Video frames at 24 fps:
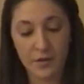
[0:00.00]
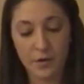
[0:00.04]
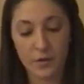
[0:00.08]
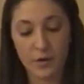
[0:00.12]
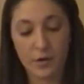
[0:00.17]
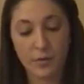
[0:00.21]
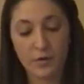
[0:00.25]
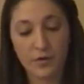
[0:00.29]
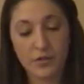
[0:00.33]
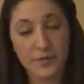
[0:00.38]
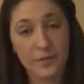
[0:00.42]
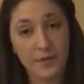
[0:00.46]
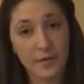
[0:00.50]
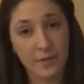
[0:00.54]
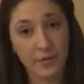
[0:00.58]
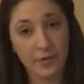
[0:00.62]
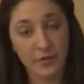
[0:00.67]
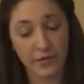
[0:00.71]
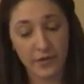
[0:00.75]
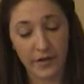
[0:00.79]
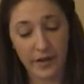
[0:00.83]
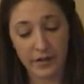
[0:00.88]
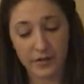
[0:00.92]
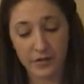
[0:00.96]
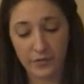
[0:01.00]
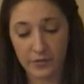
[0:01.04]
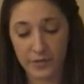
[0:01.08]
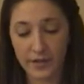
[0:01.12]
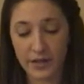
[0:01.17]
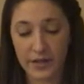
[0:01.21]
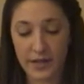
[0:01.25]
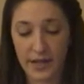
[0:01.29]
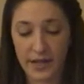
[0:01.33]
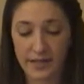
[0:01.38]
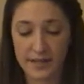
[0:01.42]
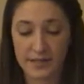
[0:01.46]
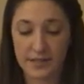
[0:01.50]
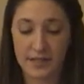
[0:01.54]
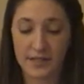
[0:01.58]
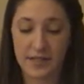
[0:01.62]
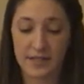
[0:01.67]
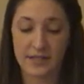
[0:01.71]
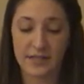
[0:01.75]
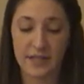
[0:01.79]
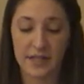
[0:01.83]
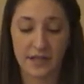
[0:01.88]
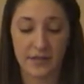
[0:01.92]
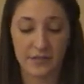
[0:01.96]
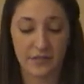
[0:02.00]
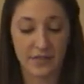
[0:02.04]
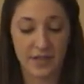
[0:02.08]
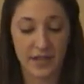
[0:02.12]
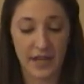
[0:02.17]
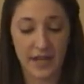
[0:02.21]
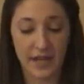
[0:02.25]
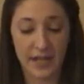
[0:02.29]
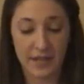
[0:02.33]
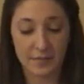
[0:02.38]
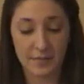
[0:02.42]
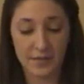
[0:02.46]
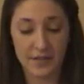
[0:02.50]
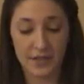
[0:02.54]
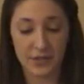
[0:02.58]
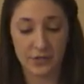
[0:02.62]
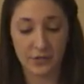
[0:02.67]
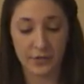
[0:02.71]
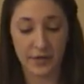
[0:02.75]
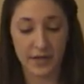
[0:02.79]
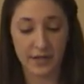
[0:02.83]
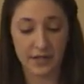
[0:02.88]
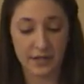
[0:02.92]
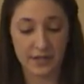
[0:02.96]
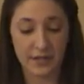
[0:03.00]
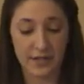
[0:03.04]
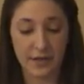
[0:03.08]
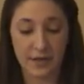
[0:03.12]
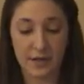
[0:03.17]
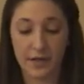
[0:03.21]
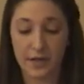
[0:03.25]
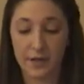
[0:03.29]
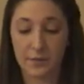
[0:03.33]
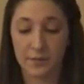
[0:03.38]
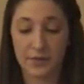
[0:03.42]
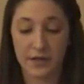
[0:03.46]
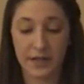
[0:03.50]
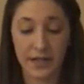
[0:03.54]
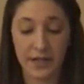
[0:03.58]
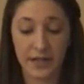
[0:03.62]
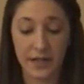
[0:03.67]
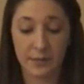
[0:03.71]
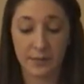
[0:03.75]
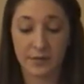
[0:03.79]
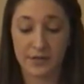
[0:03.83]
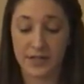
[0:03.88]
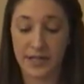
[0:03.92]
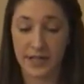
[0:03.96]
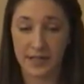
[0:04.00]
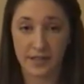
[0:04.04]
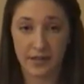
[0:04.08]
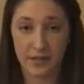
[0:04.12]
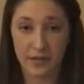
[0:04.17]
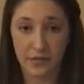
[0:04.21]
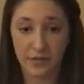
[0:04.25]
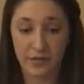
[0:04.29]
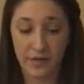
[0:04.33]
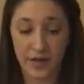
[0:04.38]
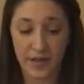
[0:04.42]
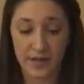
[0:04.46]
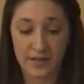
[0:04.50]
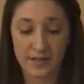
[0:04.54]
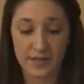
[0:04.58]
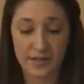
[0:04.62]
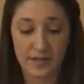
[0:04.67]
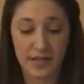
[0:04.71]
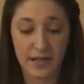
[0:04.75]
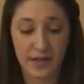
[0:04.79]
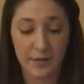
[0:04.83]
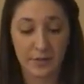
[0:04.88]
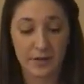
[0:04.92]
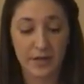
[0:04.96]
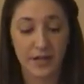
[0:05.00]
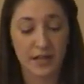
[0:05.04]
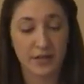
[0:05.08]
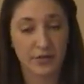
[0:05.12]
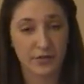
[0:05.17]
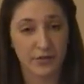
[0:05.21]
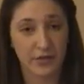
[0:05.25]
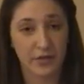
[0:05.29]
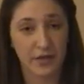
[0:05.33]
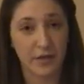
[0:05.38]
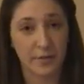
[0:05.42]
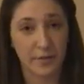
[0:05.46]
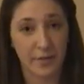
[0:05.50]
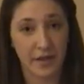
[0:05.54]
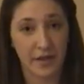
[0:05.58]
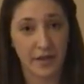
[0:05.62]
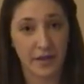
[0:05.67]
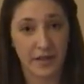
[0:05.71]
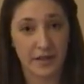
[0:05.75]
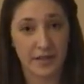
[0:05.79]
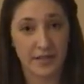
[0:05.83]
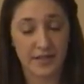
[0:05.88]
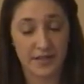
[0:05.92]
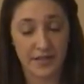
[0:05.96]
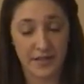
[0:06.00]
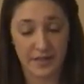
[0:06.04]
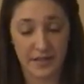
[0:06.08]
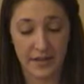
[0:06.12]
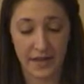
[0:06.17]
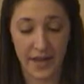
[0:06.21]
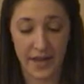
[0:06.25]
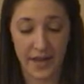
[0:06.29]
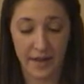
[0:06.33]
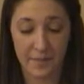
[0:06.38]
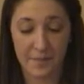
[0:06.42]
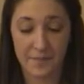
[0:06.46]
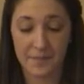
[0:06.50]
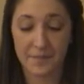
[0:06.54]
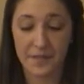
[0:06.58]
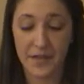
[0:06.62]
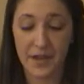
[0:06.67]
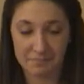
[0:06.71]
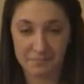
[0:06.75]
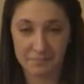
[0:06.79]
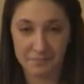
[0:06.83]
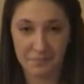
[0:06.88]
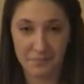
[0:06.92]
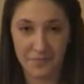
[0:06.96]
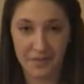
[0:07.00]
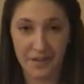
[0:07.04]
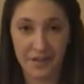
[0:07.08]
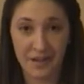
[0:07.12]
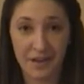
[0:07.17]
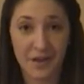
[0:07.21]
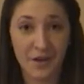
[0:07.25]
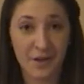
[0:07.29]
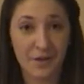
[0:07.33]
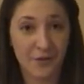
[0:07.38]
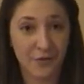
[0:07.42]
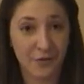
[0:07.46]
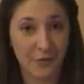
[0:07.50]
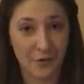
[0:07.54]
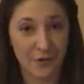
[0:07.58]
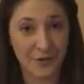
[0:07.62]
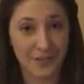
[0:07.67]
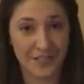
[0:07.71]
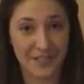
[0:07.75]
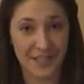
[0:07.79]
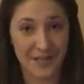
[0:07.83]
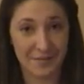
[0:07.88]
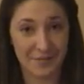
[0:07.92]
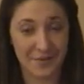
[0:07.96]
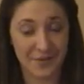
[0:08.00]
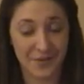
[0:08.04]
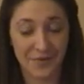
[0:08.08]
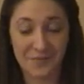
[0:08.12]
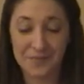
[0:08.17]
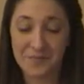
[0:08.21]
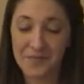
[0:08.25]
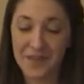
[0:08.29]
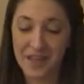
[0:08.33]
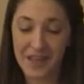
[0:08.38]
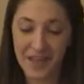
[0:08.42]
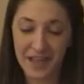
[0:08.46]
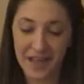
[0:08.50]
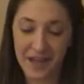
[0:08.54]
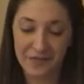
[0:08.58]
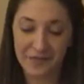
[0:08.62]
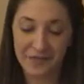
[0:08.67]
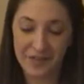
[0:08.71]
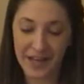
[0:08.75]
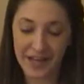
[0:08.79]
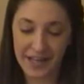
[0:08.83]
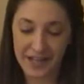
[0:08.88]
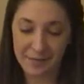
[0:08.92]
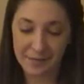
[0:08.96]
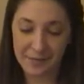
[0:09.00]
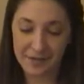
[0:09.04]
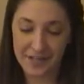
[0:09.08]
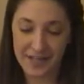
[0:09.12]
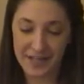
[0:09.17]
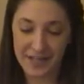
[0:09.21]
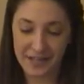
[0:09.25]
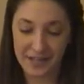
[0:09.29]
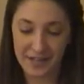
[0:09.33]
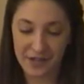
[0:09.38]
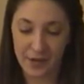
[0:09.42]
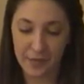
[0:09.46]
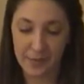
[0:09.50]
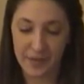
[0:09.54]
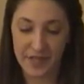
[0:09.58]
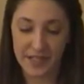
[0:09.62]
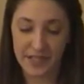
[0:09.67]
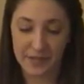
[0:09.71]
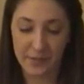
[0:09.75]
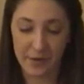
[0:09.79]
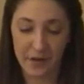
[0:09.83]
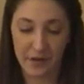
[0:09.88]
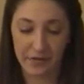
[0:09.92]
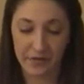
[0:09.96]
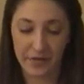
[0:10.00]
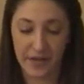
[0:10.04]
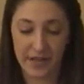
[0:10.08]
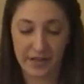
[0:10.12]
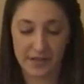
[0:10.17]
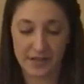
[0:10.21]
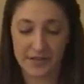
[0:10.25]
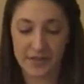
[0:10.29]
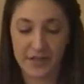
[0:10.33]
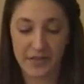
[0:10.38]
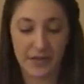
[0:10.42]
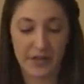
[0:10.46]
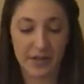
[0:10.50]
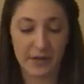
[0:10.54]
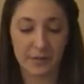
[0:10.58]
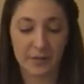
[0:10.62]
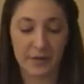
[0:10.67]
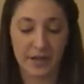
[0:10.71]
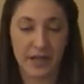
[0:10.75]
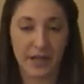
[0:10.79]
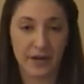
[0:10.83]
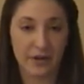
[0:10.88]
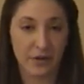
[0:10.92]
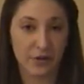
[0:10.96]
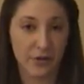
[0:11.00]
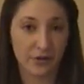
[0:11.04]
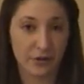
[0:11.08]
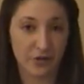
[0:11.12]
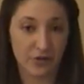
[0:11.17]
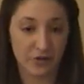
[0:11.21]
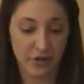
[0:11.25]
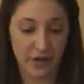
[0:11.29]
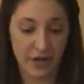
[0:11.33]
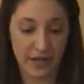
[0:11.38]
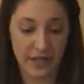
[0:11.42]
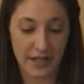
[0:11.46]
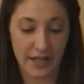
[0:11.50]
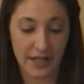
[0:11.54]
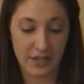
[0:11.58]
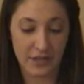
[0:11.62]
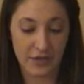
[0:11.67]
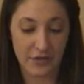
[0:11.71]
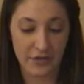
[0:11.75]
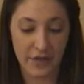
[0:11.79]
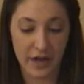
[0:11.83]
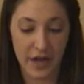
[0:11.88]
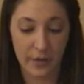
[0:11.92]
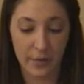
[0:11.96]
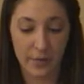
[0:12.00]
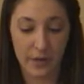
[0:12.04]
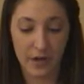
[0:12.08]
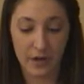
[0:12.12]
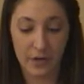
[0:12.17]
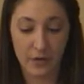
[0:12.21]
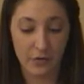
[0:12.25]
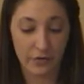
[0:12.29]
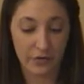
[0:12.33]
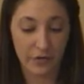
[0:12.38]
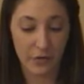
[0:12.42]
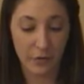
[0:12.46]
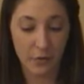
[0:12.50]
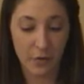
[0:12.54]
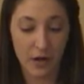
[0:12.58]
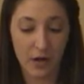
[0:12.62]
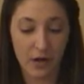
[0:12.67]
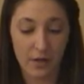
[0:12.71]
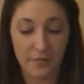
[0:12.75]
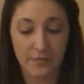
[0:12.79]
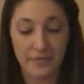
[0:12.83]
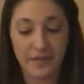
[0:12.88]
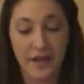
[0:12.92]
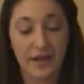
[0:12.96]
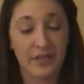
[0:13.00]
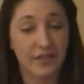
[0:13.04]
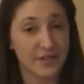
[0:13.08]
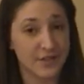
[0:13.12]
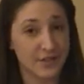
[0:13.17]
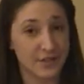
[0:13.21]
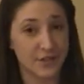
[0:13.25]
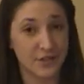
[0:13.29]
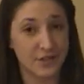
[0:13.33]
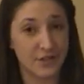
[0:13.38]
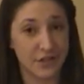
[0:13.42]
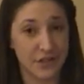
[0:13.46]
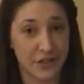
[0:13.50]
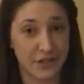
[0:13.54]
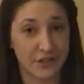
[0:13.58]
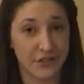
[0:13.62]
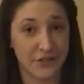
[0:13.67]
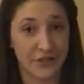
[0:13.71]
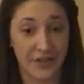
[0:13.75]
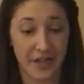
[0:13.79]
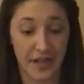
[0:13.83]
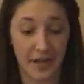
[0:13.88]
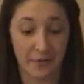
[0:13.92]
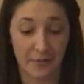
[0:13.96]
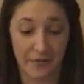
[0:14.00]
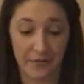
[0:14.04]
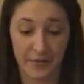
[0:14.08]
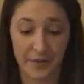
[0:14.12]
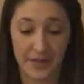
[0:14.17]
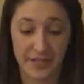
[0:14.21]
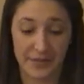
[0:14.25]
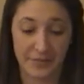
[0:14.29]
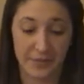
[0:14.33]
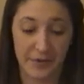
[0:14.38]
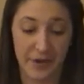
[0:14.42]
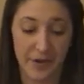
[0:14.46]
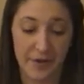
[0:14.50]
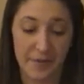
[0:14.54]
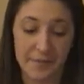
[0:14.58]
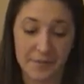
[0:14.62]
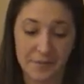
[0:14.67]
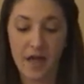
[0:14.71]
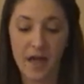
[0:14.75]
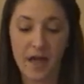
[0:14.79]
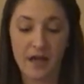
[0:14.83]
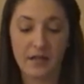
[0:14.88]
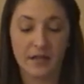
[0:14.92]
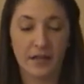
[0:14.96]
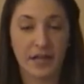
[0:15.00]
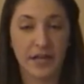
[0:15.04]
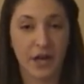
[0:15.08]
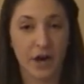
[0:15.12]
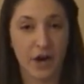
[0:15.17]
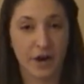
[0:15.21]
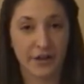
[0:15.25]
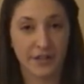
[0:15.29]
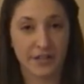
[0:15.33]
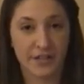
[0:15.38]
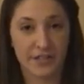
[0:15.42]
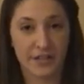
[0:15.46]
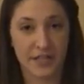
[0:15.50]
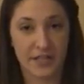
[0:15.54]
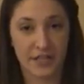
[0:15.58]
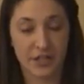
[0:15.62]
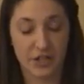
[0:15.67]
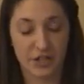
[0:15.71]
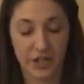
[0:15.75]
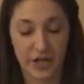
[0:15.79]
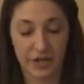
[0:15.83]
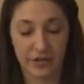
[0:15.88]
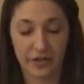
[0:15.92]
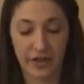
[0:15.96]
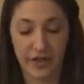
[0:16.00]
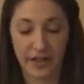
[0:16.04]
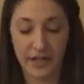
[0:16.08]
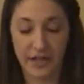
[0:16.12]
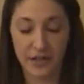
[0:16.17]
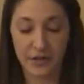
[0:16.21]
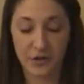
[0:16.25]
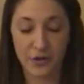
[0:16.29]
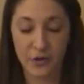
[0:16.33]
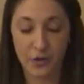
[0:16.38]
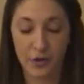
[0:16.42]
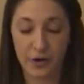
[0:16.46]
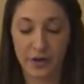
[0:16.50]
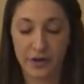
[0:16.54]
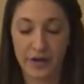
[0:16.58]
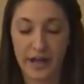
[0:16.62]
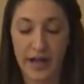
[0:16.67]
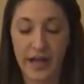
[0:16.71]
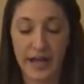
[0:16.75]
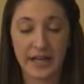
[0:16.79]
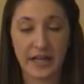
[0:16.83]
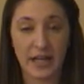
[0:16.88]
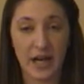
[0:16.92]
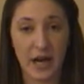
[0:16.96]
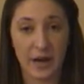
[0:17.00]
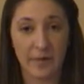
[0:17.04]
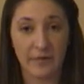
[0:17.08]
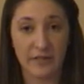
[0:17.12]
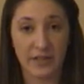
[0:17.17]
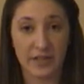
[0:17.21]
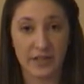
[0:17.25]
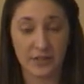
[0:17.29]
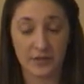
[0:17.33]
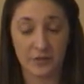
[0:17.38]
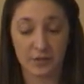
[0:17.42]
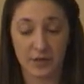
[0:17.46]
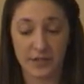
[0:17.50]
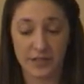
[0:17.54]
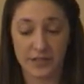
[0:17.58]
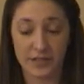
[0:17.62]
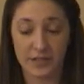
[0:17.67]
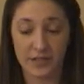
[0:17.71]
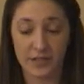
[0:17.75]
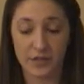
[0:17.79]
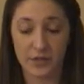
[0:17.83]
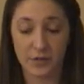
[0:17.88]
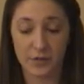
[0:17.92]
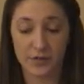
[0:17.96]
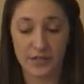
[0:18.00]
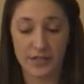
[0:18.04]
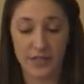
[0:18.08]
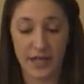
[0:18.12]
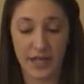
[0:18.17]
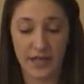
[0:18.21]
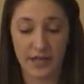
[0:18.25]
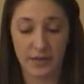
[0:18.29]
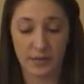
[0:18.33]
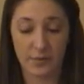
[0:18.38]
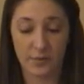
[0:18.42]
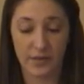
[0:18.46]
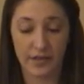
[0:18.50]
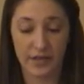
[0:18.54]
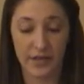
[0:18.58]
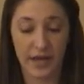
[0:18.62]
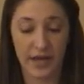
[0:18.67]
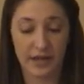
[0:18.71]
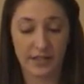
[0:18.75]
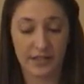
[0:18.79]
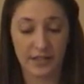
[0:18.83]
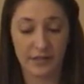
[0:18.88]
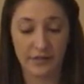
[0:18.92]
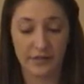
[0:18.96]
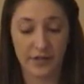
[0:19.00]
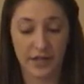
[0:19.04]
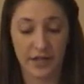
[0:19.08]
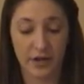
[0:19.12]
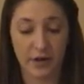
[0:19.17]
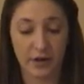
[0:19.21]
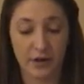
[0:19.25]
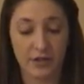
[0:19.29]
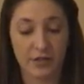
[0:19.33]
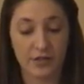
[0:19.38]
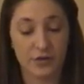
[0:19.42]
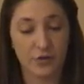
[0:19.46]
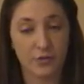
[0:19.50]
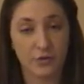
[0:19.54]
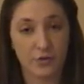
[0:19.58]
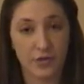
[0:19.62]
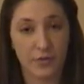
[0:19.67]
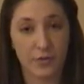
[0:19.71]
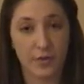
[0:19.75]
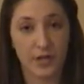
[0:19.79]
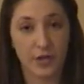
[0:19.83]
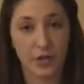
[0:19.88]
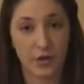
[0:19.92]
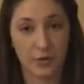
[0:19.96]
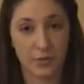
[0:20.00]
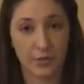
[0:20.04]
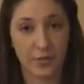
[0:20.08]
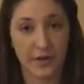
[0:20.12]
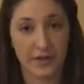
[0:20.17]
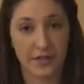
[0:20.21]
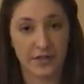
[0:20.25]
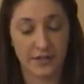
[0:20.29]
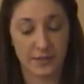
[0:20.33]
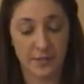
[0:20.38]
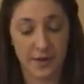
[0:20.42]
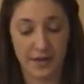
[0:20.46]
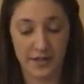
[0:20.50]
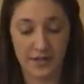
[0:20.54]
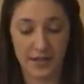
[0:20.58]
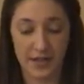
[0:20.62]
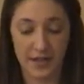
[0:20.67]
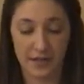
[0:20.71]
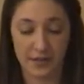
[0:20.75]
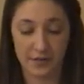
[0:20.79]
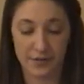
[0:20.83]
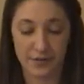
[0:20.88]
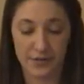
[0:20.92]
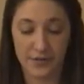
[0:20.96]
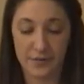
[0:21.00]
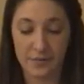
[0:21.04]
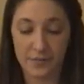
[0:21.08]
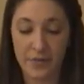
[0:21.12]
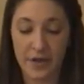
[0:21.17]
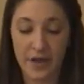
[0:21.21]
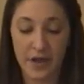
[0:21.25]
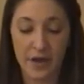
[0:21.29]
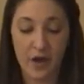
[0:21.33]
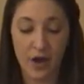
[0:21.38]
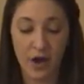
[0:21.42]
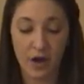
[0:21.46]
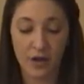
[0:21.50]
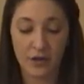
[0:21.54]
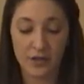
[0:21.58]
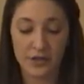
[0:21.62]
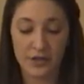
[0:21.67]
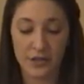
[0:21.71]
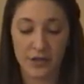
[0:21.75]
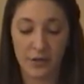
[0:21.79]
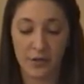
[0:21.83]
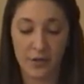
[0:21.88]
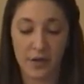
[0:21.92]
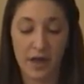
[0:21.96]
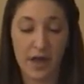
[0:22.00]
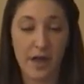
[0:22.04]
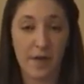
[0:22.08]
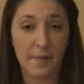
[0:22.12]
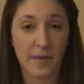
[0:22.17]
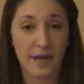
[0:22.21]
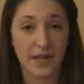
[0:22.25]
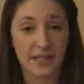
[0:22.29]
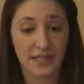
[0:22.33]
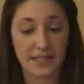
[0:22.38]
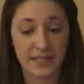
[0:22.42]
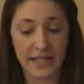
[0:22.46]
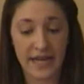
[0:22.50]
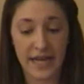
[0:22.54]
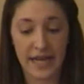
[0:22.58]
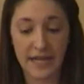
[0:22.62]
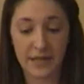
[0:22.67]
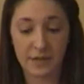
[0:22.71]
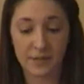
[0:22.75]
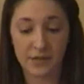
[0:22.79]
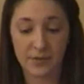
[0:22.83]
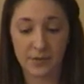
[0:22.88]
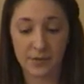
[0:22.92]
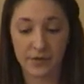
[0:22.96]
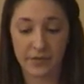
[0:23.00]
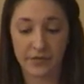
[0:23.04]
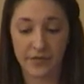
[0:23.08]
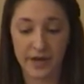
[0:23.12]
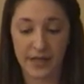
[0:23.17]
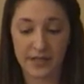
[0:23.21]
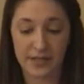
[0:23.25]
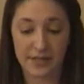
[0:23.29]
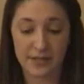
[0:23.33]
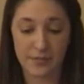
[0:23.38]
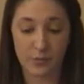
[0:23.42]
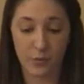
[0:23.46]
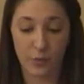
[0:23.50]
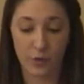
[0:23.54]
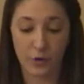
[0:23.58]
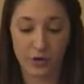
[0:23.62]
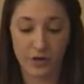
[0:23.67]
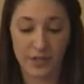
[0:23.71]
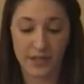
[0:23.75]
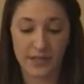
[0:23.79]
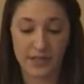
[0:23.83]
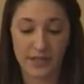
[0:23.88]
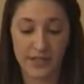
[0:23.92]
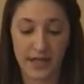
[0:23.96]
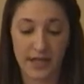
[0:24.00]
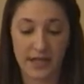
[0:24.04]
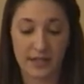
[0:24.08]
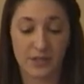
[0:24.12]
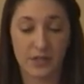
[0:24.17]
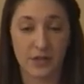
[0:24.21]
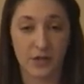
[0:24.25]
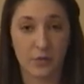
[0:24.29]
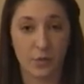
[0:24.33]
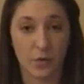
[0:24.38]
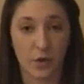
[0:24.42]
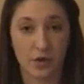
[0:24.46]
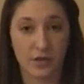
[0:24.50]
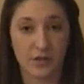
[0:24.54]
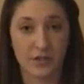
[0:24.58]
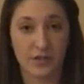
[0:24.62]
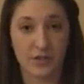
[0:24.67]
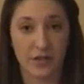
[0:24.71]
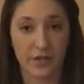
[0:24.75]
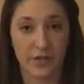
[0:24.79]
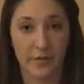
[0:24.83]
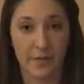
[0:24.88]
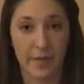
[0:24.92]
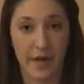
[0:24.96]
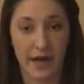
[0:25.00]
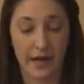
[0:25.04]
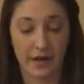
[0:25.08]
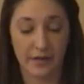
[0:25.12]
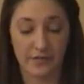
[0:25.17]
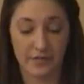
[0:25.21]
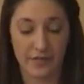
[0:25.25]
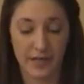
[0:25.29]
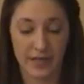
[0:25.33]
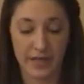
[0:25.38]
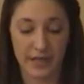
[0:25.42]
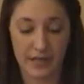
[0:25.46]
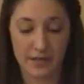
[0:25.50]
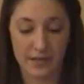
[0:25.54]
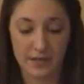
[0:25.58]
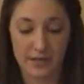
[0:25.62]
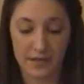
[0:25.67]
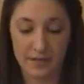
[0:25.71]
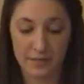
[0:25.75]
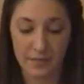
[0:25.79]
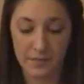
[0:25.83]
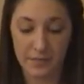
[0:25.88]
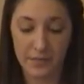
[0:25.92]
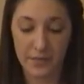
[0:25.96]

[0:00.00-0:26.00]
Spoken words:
What most people fail to realize is that if stadiums and arenas completely protected the fans, it would hinder their ability to see the game. For example, if netting protected all baseball fans, then a player couldn't try to catch a foul ball over the wall, and this could change the game of baseball. Lee Augustine shared that in court, any obvious risks associated with the activity are assumed to be known by the spectators. Also, many stadiums provide warning signs on walls and on the back of tickets.